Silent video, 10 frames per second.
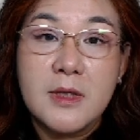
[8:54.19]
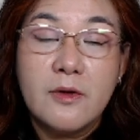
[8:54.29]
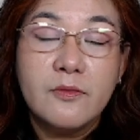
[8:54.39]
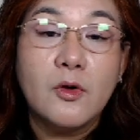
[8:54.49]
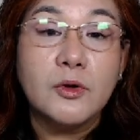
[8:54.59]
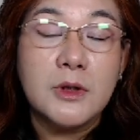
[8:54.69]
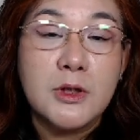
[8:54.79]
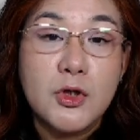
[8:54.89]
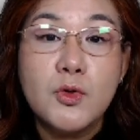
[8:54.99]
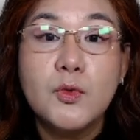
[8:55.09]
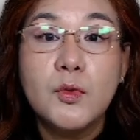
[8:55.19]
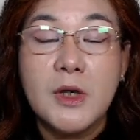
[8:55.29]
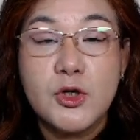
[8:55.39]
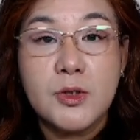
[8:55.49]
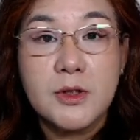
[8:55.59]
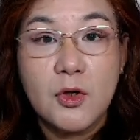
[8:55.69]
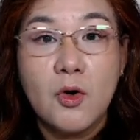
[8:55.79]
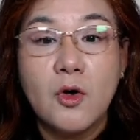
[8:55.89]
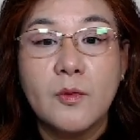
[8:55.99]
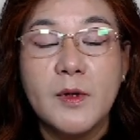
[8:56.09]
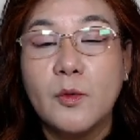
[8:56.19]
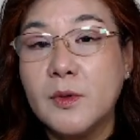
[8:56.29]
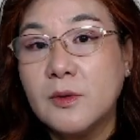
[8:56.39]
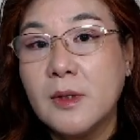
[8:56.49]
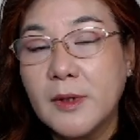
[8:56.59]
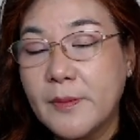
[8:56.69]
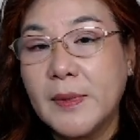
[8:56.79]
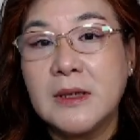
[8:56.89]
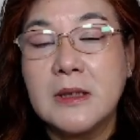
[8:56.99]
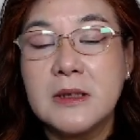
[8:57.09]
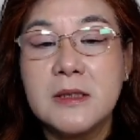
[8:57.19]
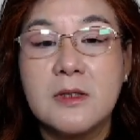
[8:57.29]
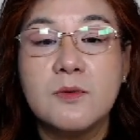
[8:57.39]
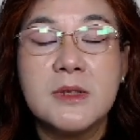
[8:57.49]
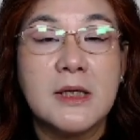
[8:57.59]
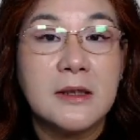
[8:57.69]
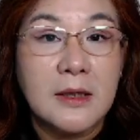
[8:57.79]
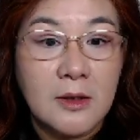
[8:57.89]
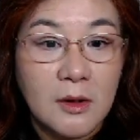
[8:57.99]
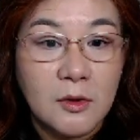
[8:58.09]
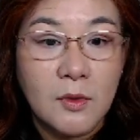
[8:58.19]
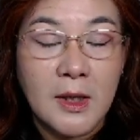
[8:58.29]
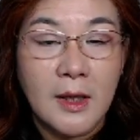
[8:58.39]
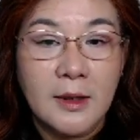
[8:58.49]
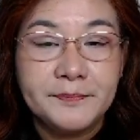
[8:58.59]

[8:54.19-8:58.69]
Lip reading: or the new interest or hobby, or building that particular skill set that you are looking at.